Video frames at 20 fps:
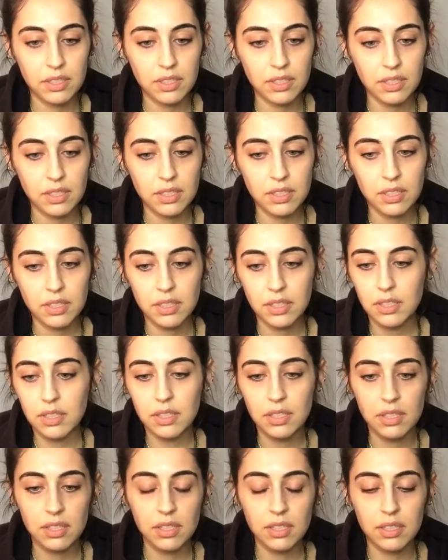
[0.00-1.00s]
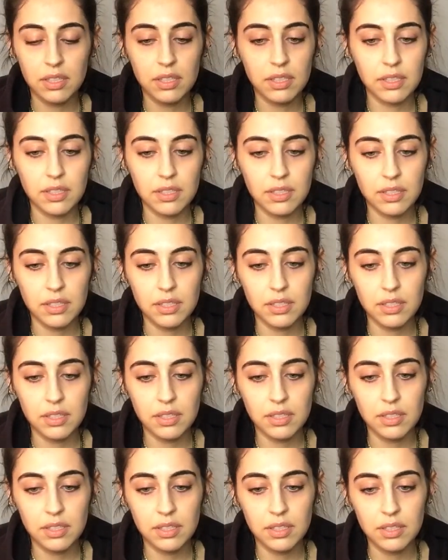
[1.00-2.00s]

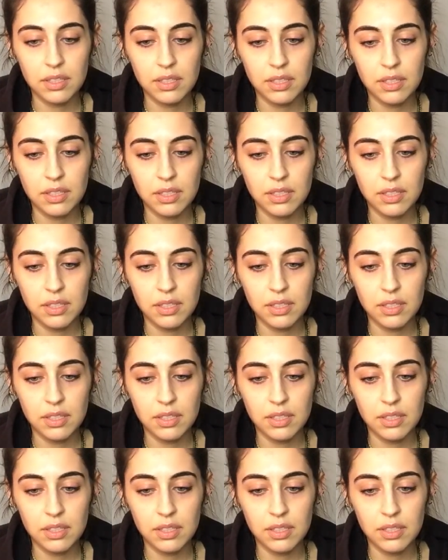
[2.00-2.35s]
[no speech]